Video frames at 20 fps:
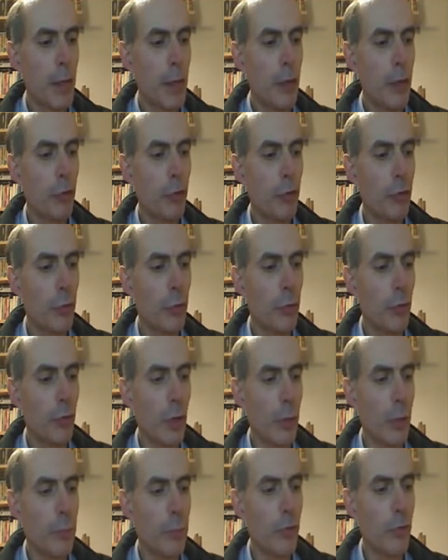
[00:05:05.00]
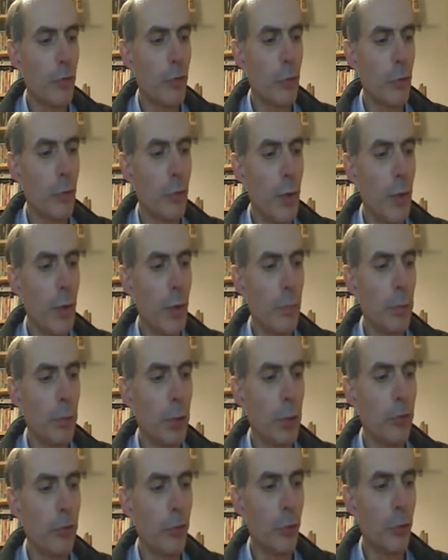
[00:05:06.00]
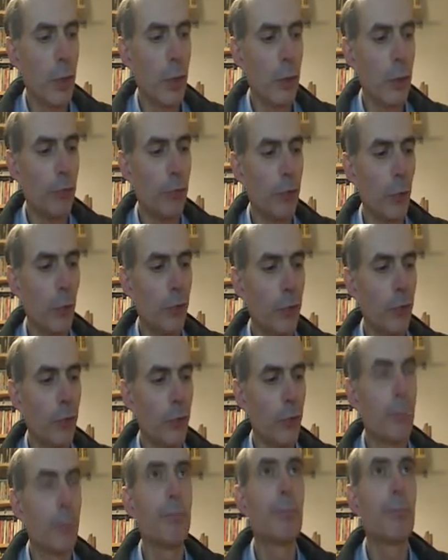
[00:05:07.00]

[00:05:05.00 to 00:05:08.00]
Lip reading: shoots up to plus 12 volts.